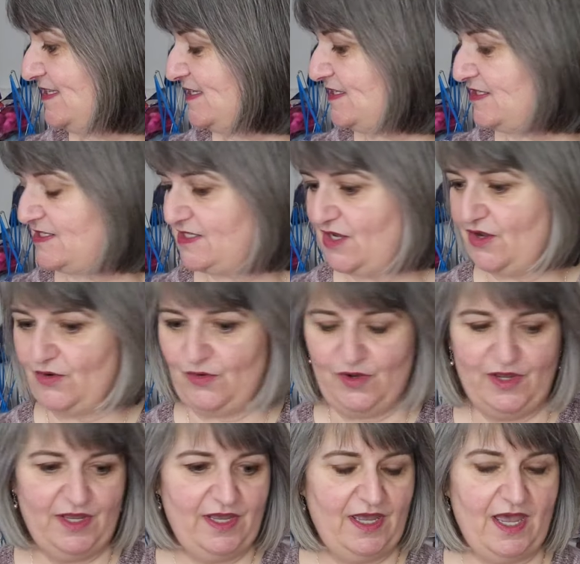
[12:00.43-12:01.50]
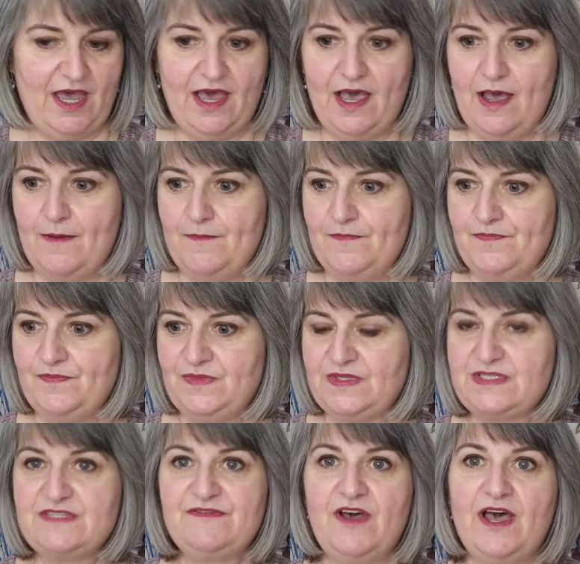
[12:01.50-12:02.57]
So, um,
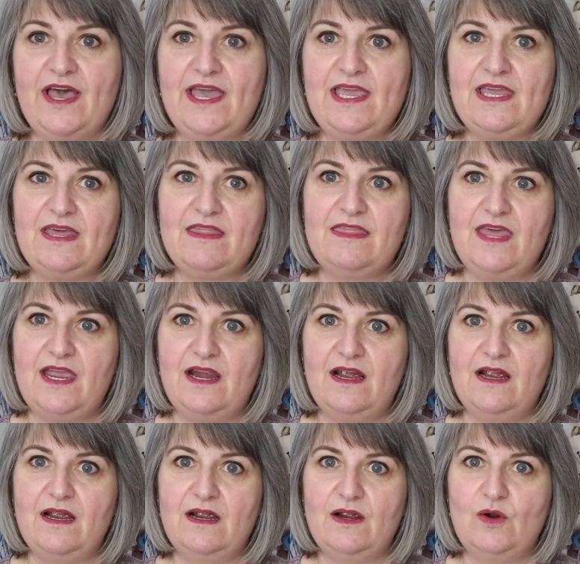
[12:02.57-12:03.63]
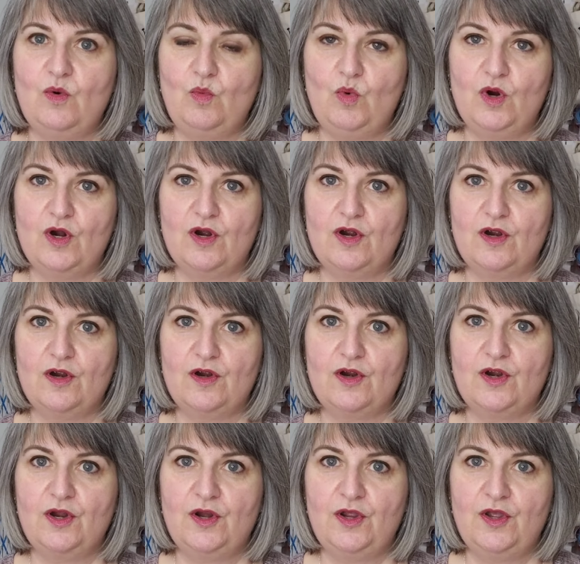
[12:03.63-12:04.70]
Zweig, there were
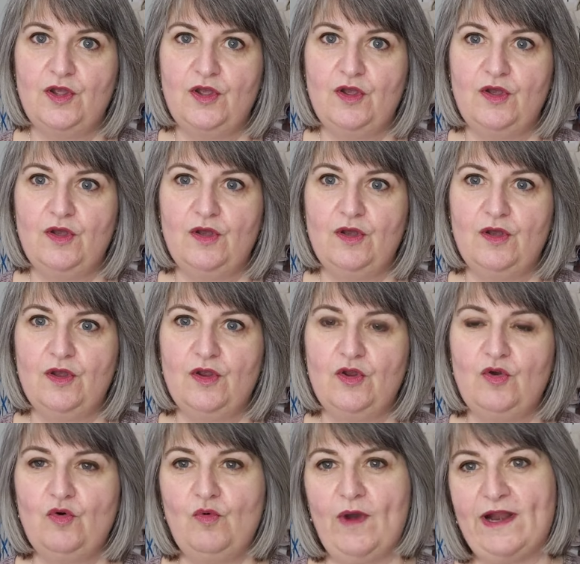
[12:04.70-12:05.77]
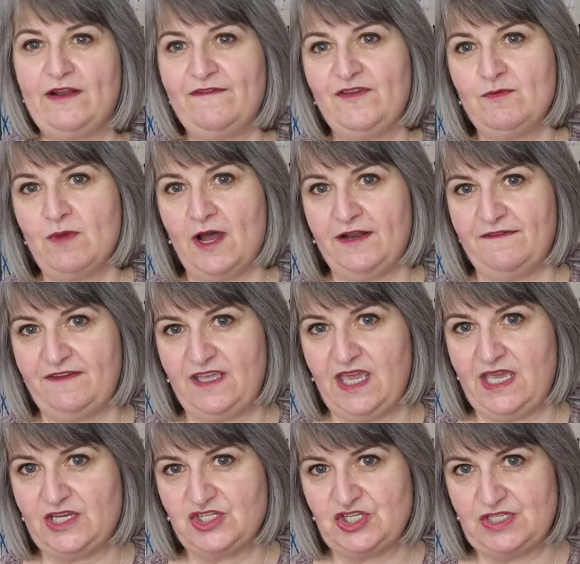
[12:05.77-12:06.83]
quite a few
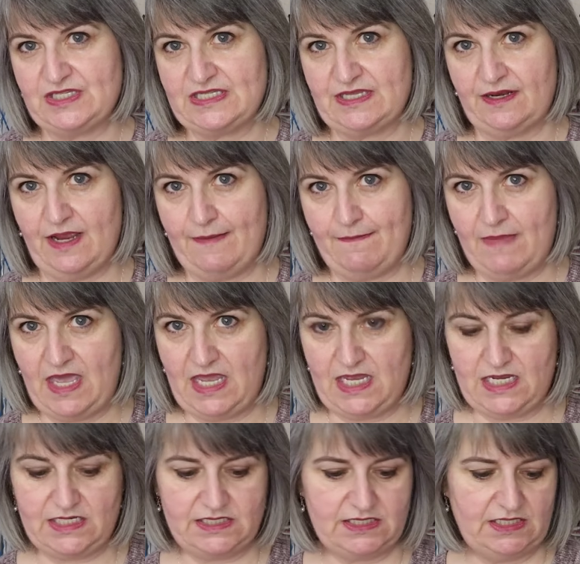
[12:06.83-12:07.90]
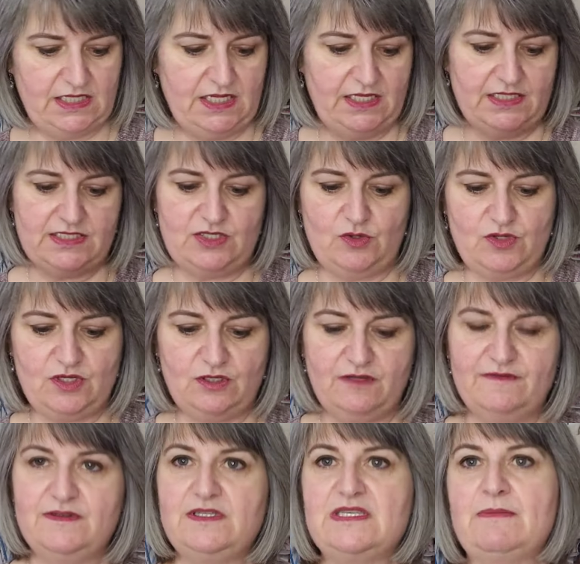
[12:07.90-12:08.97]
modifications that I made. So
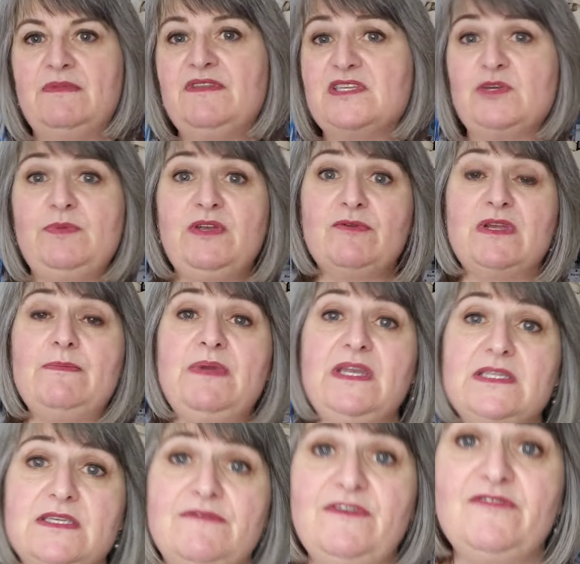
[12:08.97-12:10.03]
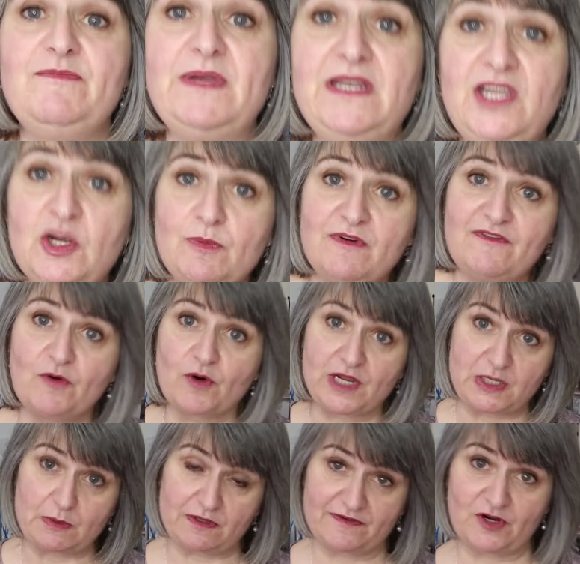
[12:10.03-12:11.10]
you'll some of this will be repeats. If you've been here before,
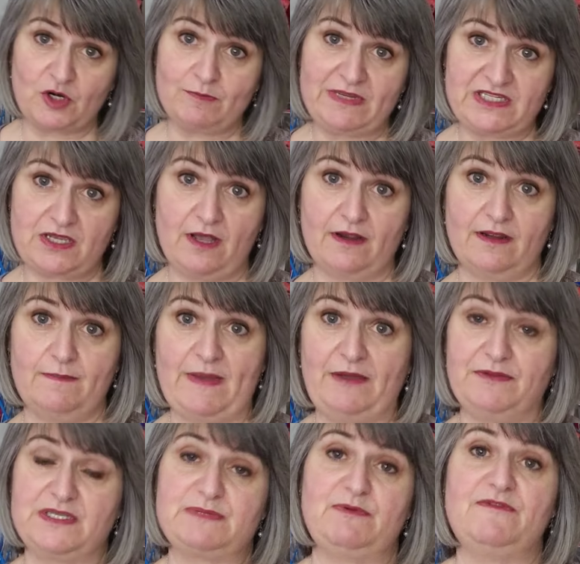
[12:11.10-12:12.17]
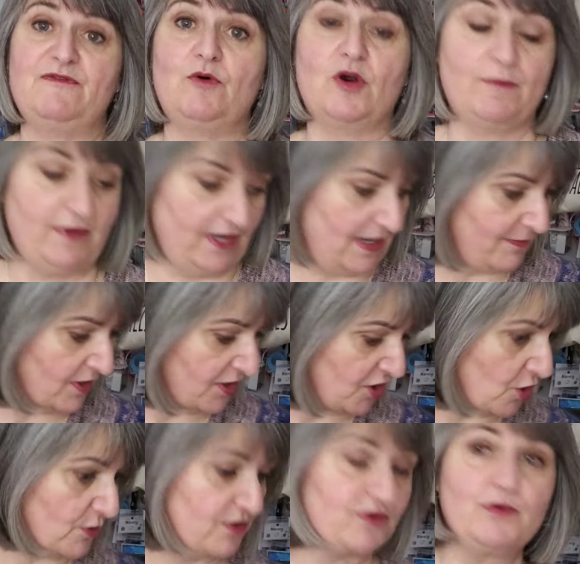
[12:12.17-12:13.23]
you will have heard me talk about this before, but I'm going to
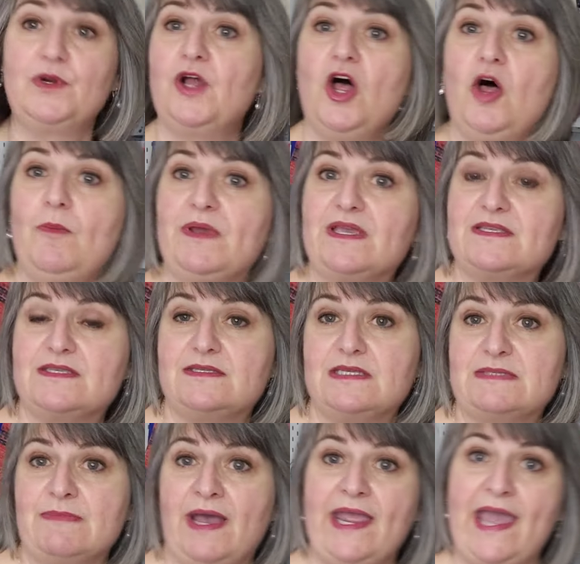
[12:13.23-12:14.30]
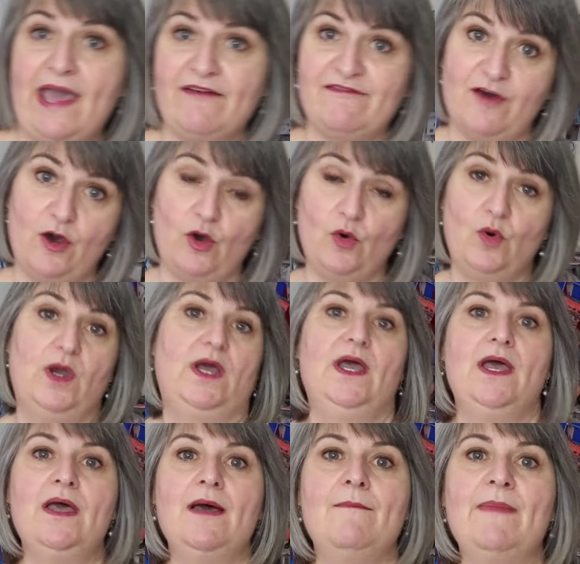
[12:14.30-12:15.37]
go through it all because this is my FO,
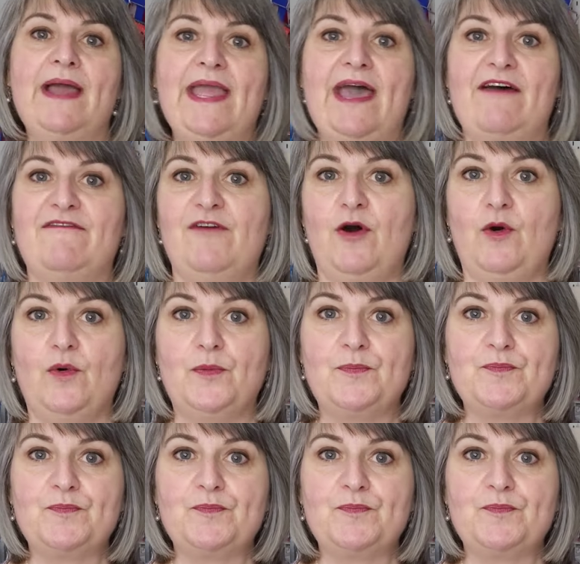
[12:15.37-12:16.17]
my FO.